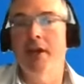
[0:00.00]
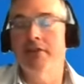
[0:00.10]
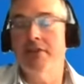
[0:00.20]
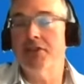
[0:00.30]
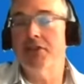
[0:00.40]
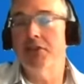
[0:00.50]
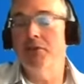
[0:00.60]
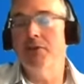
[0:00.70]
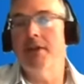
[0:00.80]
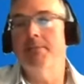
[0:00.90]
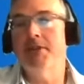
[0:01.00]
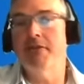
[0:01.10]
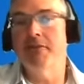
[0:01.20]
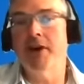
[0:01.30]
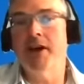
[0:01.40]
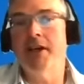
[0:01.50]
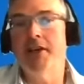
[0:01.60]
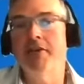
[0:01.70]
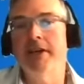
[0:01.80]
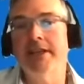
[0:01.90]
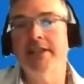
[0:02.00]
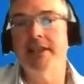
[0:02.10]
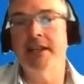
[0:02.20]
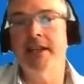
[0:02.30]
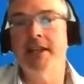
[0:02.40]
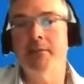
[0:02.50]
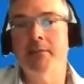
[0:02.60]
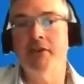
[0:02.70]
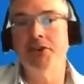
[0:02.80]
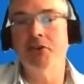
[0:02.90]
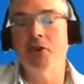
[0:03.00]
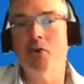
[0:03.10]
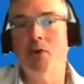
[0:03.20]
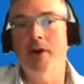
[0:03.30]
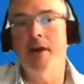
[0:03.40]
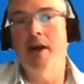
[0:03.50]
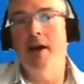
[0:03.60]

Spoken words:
There's actually two types of hearings in immigration court.